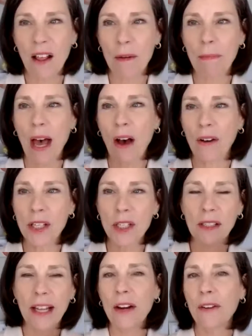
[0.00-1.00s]
all about.
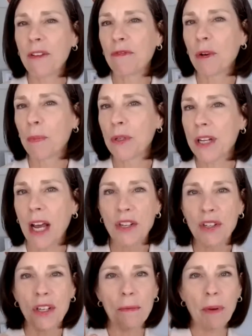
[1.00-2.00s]
It's layering for
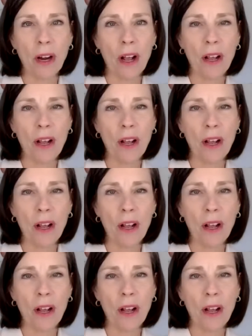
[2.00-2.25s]
protection, but